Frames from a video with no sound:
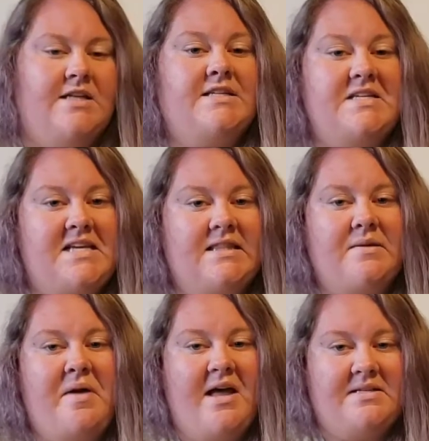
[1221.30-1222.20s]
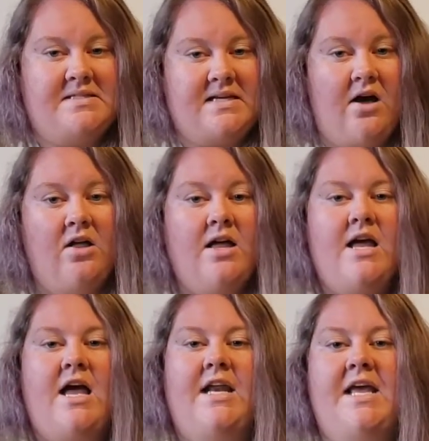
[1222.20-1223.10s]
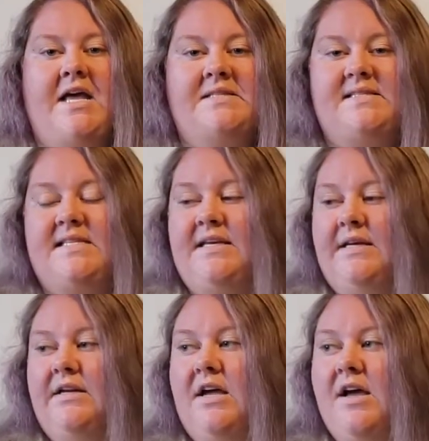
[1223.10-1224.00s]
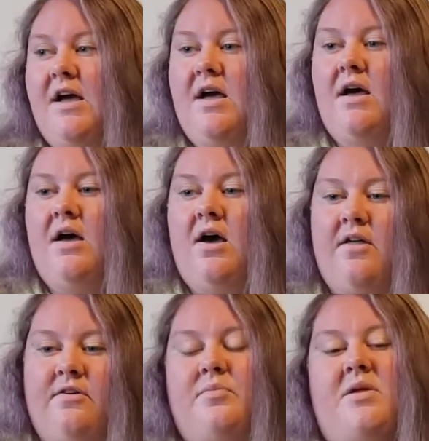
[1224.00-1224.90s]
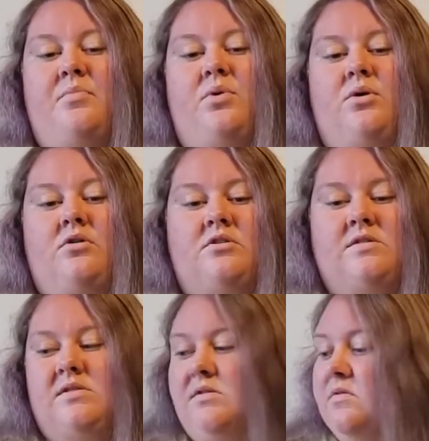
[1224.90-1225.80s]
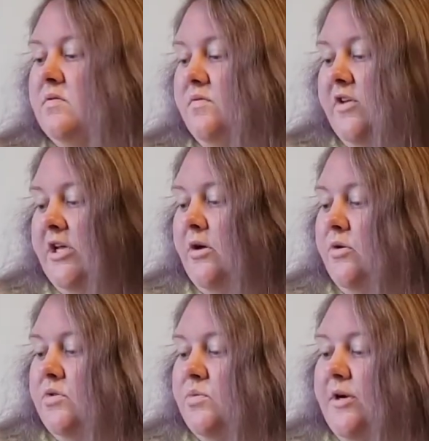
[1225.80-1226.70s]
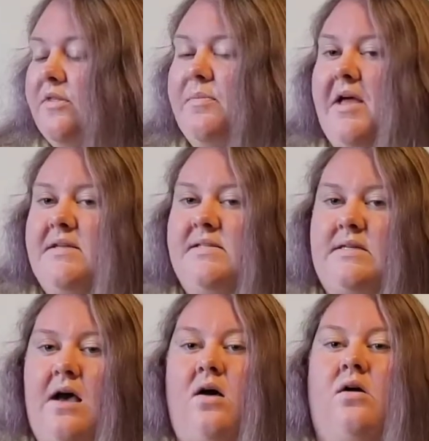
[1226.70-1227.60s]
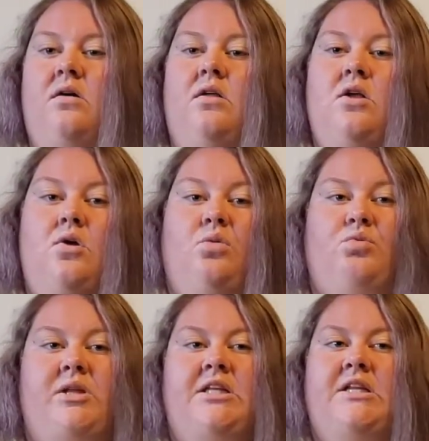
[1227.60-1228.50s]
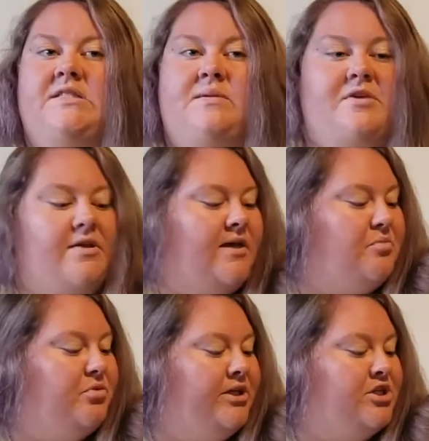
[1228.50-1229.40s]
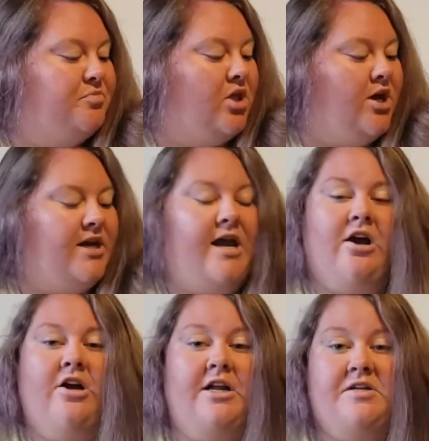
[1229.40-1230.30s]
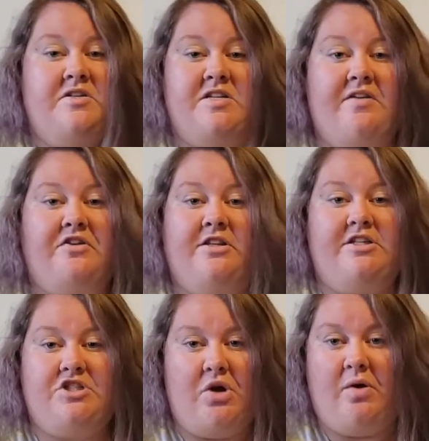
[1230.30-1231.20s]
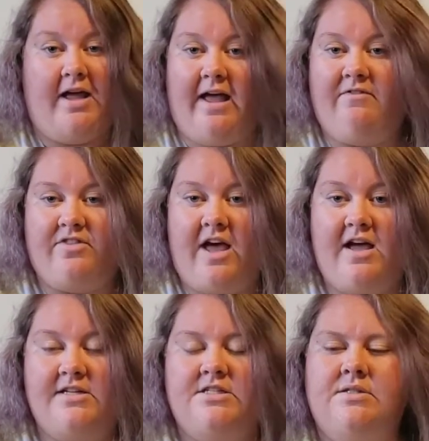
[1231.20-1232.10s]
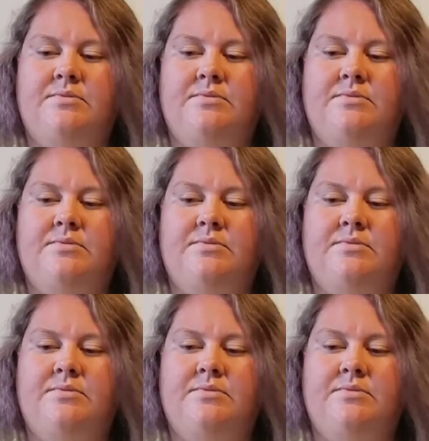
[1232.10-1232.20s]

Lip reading: did get the pastel, and I had seen other people's videos where the pastel really needs to be on like bleach blonde hair, and I definitely don't have that.